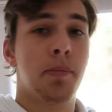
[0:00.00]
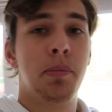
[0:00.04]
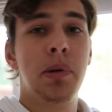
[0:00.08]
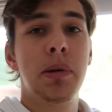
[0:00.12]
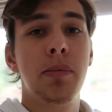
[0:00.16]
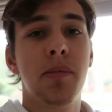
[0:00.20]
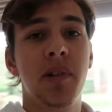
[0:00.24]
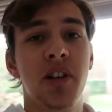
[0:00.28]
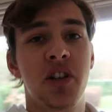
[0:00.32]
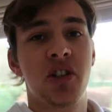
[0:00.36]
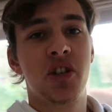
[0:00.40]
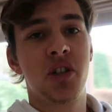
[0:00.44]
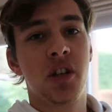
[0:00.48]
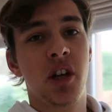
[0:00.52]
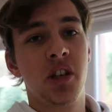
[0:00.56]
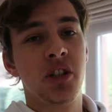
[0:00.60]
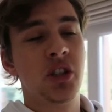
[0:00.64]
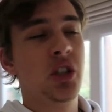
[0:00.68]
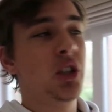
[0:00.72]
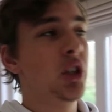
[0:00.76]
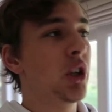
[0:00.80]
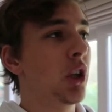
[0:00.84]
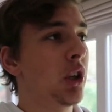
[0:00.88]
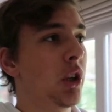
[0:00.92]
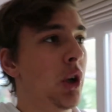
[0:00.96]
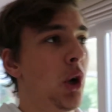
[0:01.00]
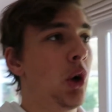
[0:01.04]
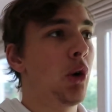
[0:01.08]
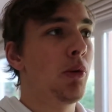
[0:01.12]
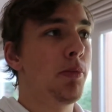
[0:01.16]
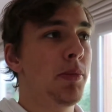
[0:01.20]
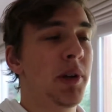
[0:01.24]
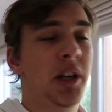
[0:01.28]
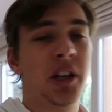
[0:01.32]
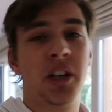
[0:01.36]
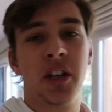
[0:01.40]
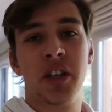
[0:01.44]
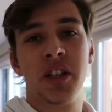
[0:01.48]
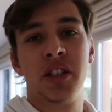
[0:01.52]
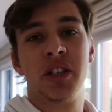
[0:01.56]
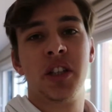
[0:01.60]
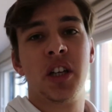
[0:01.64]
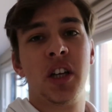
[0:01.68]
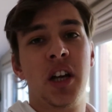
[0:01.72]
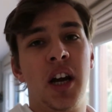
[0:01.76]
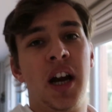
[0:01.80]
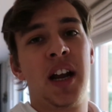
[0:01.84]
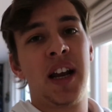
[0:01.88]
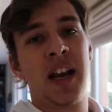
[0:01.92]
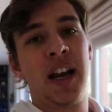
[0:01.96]
Pretty much just got home because
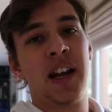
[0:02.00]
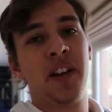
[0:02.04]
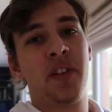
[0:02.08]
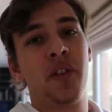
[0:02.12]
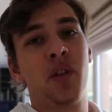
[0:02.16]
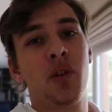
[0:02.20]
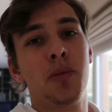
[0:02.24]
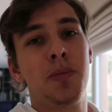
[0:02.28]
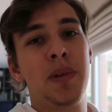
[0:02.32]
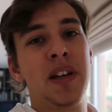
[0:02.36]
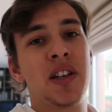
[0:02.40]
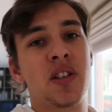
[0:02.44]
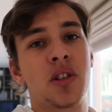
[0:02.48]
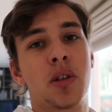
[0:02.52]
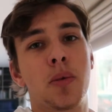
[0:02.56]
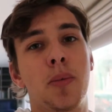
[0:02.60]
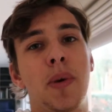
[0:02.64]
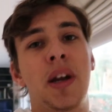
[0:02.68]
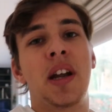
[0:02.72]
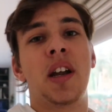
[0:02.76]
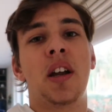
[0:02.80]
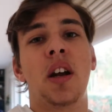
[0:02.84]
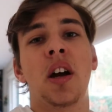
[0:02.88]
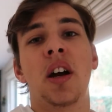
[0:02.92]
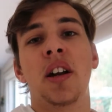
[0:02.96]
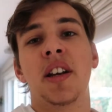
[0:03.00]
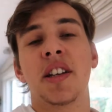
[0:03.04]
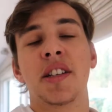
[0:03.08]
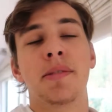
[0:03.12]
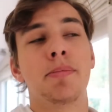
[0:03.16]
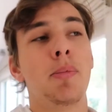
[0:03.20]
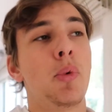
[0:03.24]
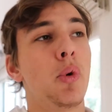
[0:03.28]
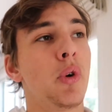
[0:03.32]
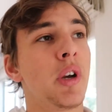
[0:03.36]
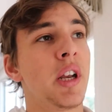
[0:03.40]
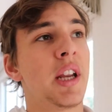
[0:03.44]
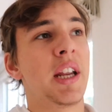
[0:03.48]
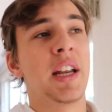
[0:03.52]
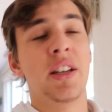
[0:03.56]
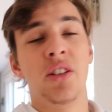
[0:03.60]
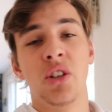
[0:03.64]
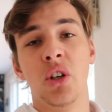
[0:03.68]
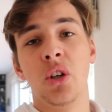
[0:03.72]
I had to be somewhere this morning.